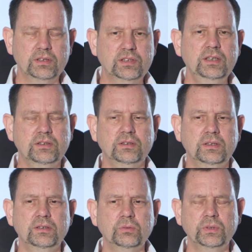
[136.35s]
the
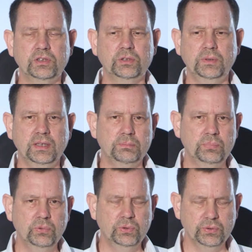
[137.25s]
season into which we are
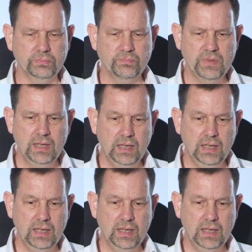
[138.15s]
born,